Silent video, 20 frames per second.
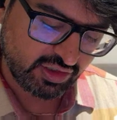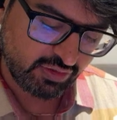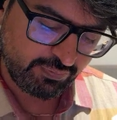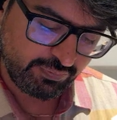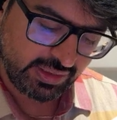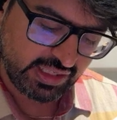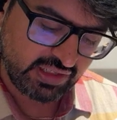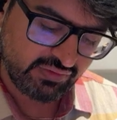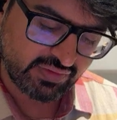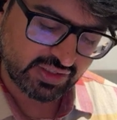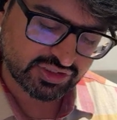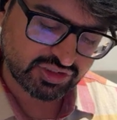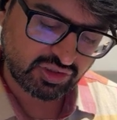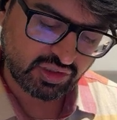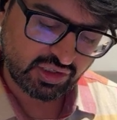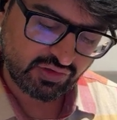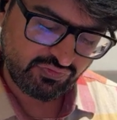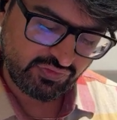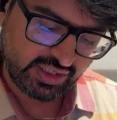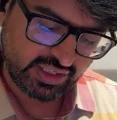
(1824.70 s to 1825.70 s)
you have
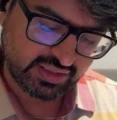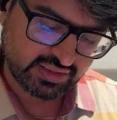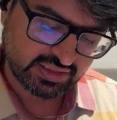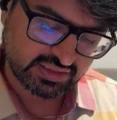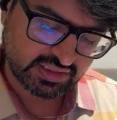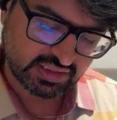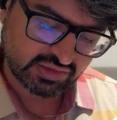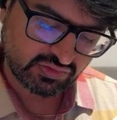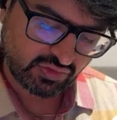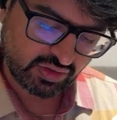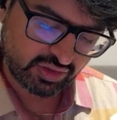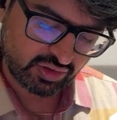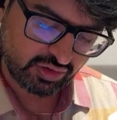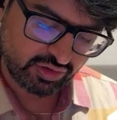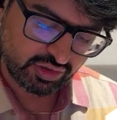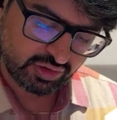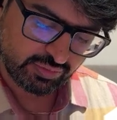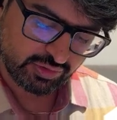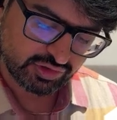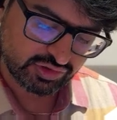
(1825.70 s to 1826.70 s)
perivascular fat. This is what
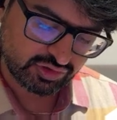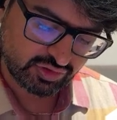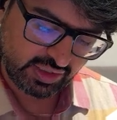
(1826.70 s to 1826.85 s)
contributes